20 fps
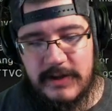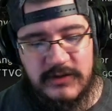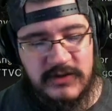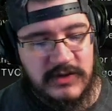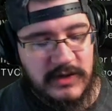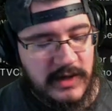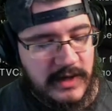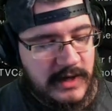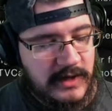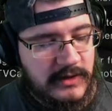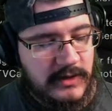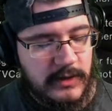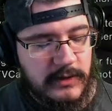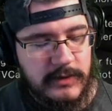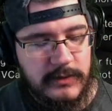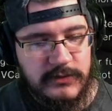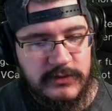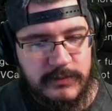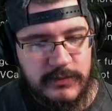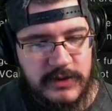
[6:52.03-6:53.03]
today though. It
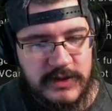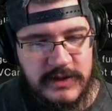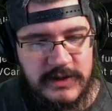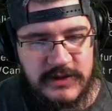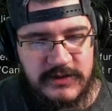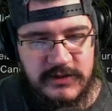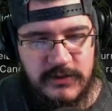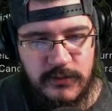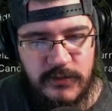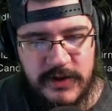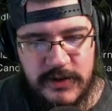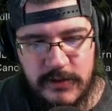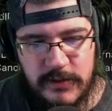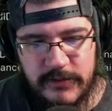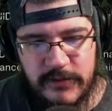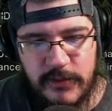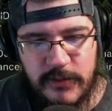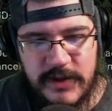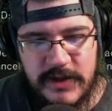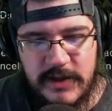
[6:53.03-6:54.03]
was pretty decent weather over
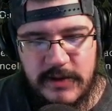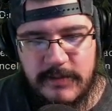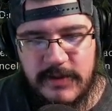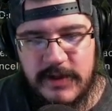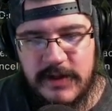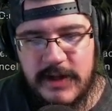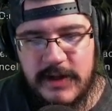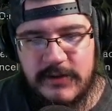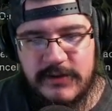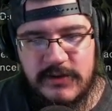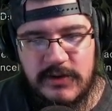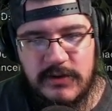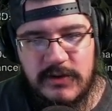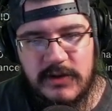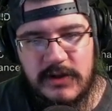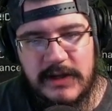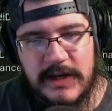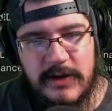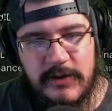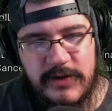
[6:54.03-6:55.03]
the weekend, but now it's all
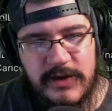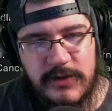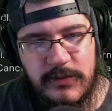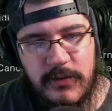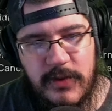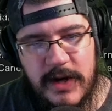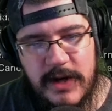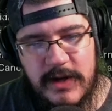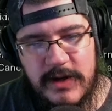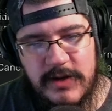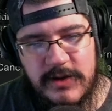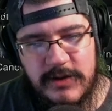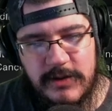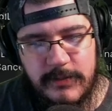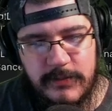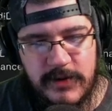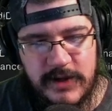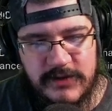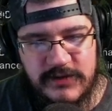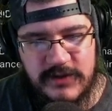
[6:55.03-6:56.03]
cloudy, rainy, and
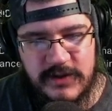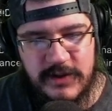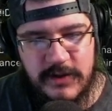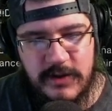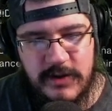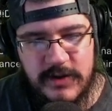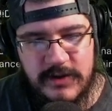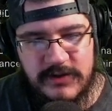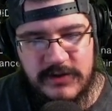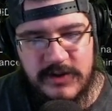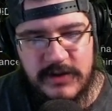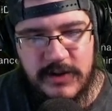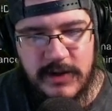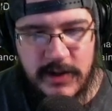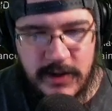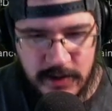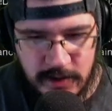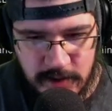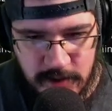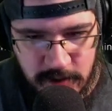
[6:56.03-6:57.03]
depressing. And honestly,
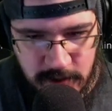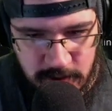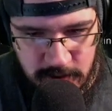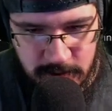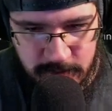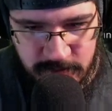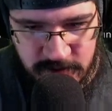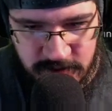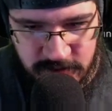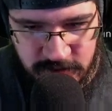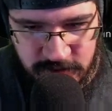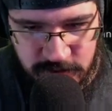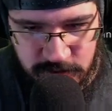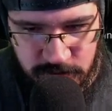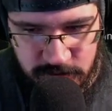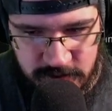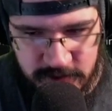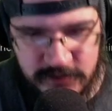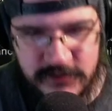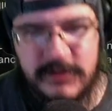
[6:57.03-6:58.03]
I'm into
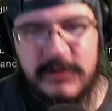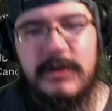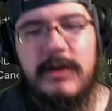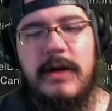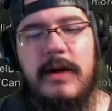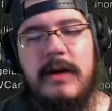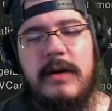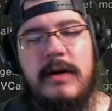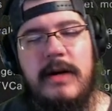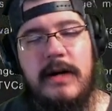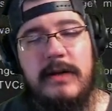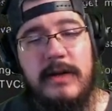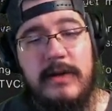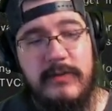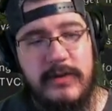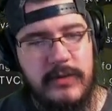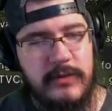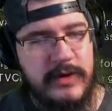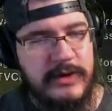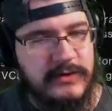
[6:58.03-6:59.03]
it. Uh, I love when
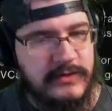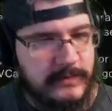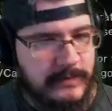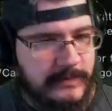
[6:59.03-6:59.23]
it rains.